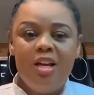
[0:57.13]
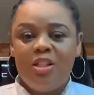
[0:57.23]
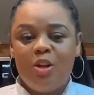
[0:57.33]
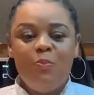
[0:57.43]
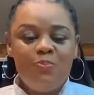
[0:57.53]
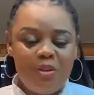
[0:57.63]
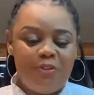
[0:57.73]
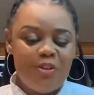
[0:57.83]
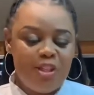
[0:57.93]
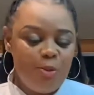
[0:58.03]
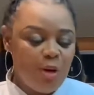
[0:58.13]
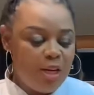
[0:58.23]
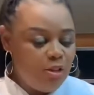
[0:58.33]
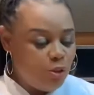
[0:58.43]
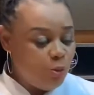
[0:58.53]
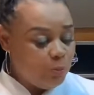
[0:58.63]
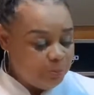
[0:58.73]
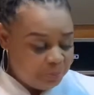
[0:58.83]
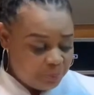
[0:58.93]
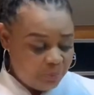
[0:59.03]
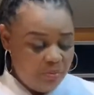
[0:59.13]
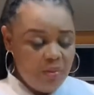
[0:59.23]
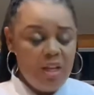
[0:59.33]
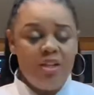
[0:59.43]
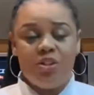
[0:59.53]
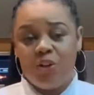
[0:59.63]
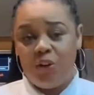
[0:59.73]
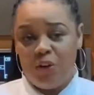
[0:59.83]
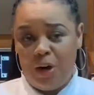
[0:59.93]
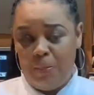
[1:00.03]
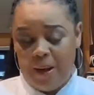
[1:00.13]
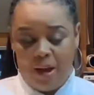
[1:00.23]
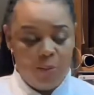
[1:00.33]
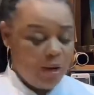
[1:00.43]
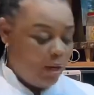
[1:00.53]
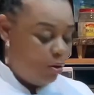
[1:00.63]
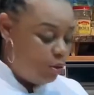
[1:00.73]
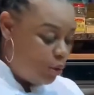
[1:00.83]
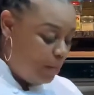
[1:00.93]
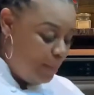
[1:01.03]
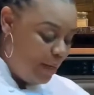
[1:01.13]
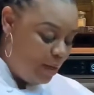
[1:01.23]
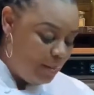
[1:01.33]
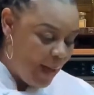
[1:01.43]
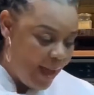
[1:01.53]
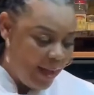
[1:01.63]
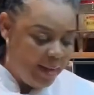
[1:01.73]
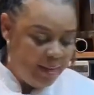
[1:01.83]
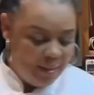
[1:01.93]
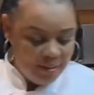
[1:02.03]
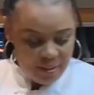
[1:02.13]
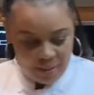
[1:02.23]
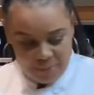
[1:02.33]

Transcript: So the first thing we're going to do is turn on our pot. We're going to go to a medium-high heat.